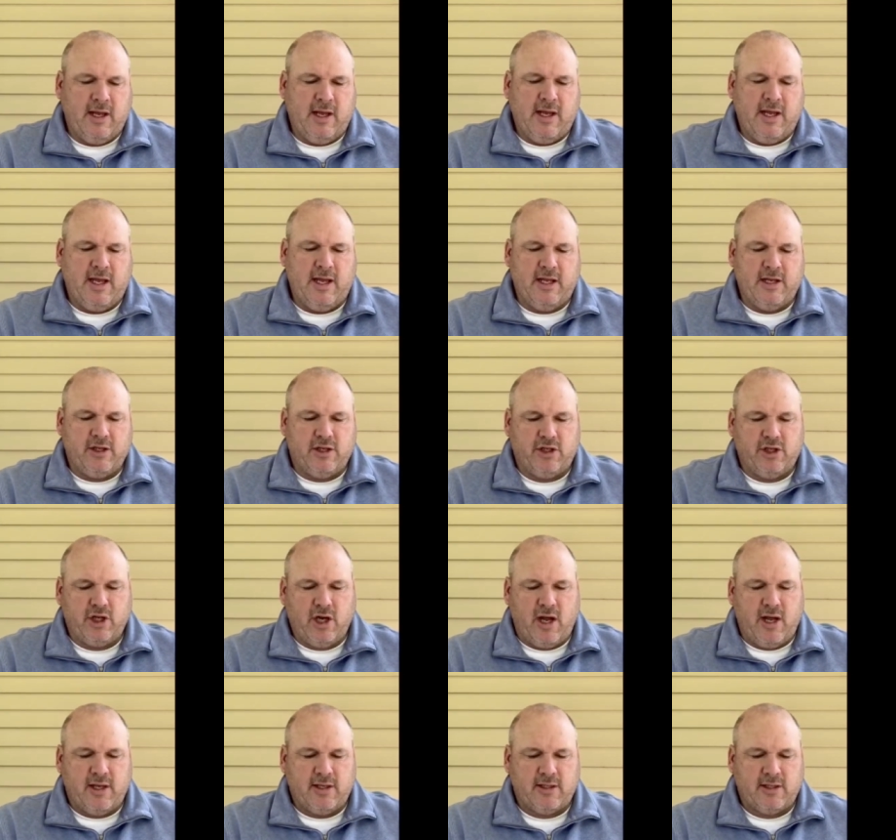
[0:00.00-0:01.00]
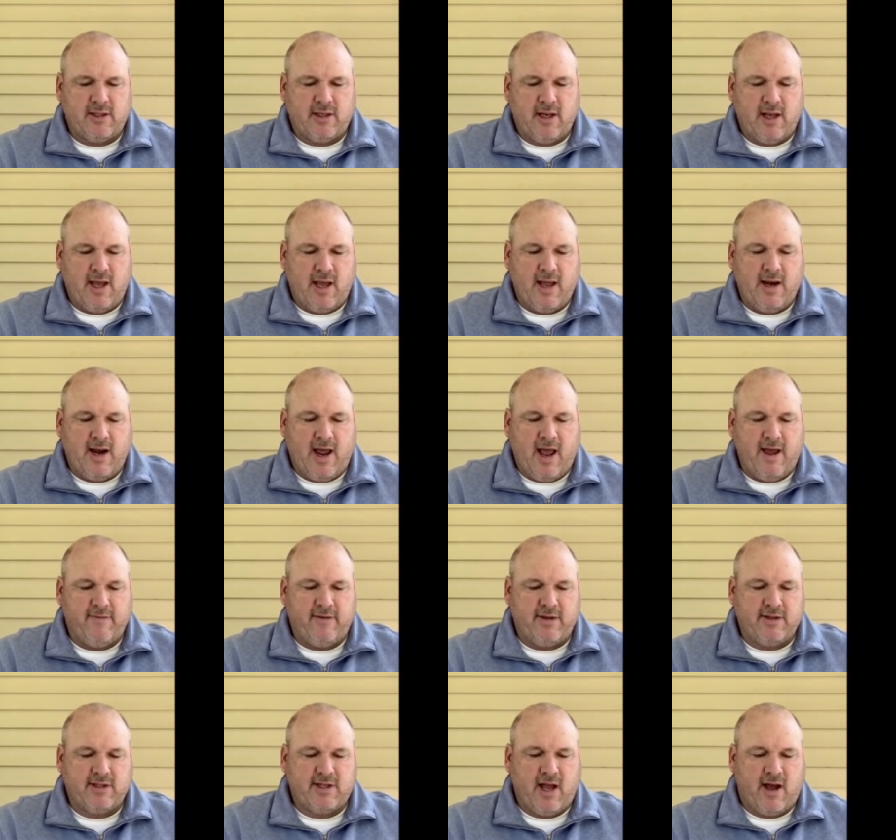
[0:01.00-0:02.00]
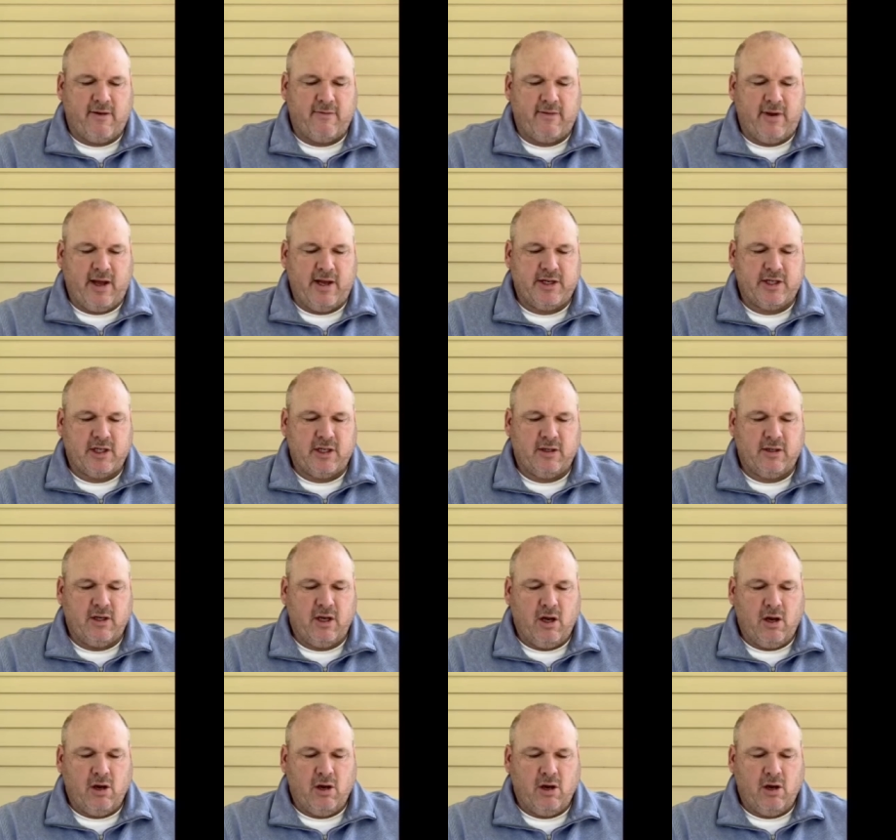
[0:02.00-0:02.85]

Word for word: He is just and having salvation,